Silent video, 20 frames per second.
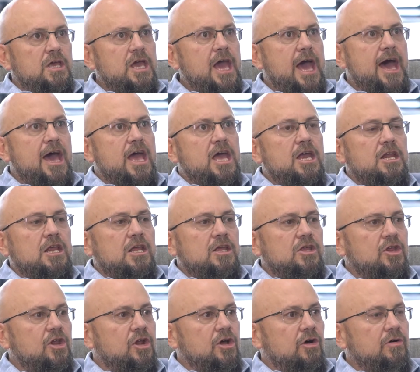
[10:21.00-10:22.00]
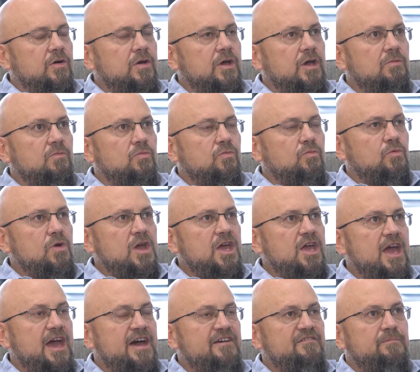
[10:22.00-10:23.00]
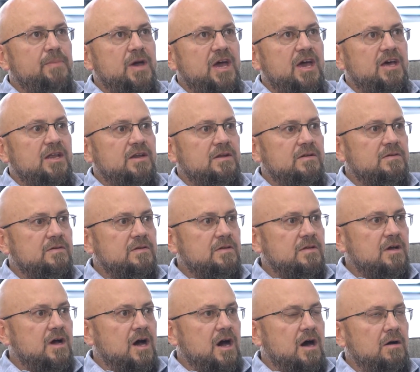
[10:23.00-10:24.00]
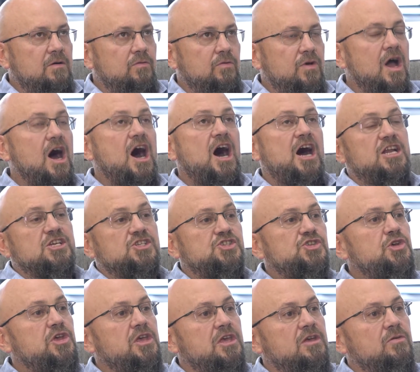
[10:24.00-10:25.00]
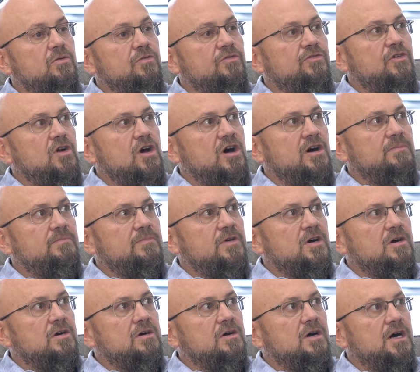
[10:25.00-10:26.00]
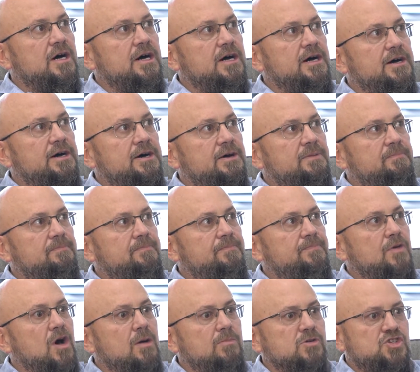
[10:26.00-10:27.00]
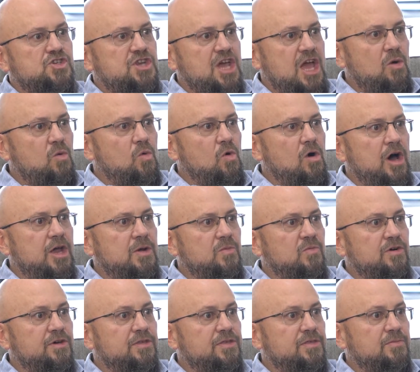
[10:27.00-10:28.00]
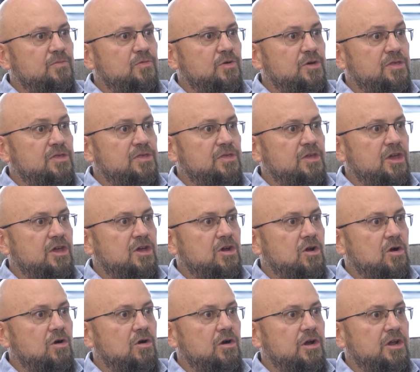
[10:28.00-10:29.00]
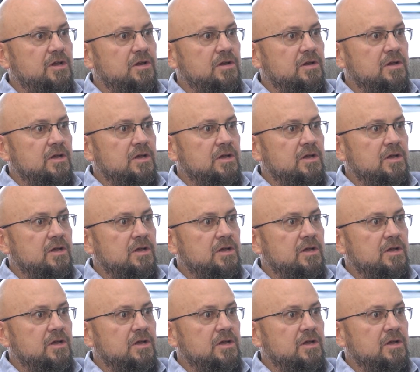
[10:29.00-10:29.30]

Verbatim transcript: Yeah, and you know, we have been, we honestly, from almost day one with the current,